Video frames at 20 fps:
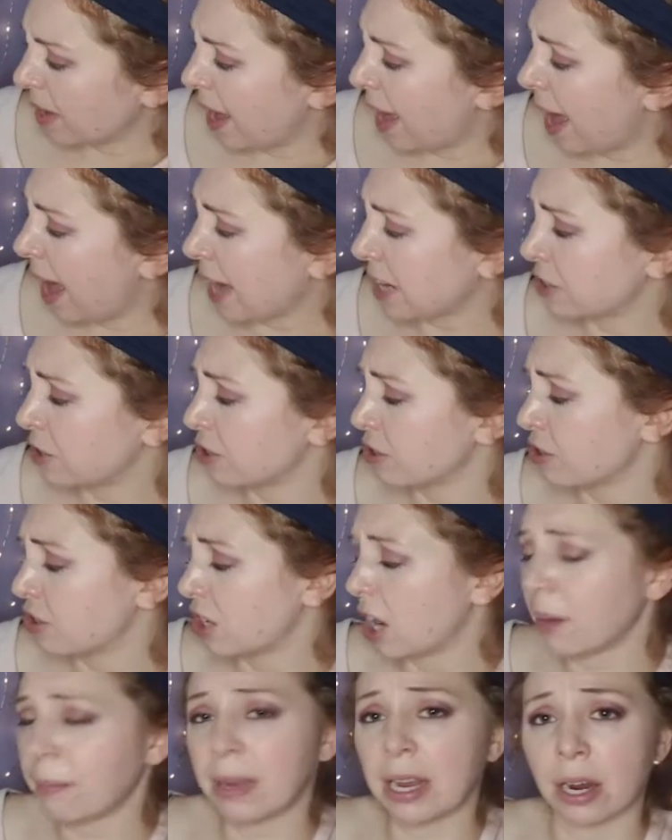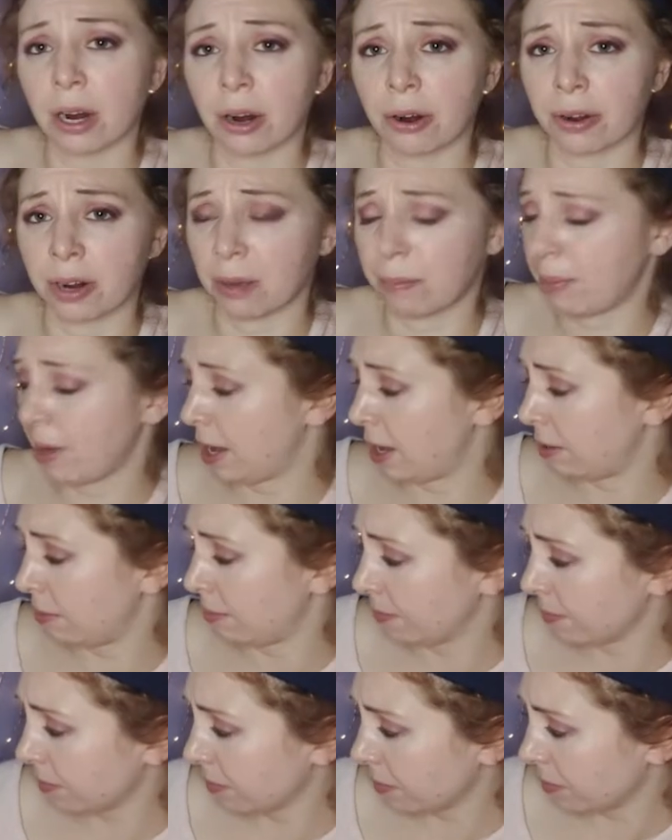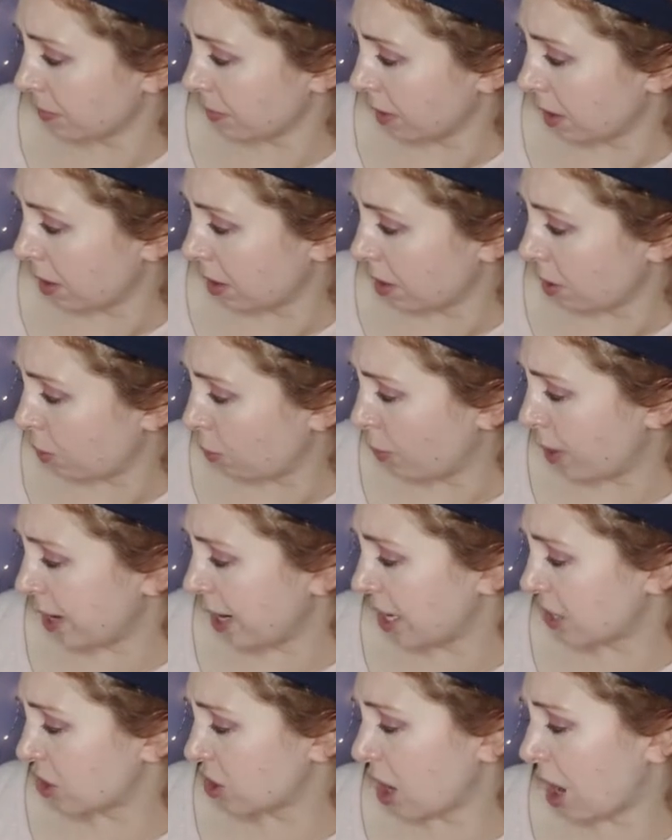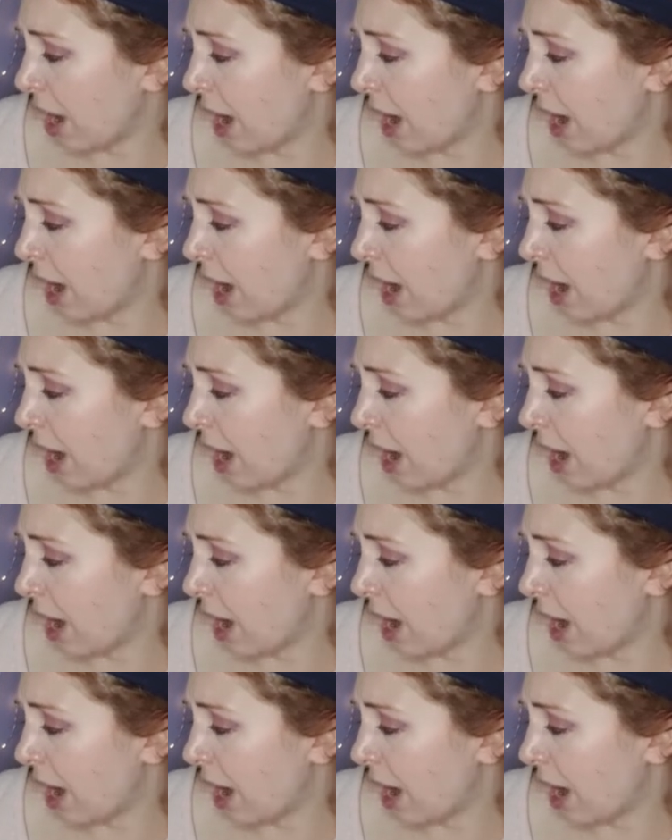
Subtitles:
Hector's tummy hurt a bit when he saw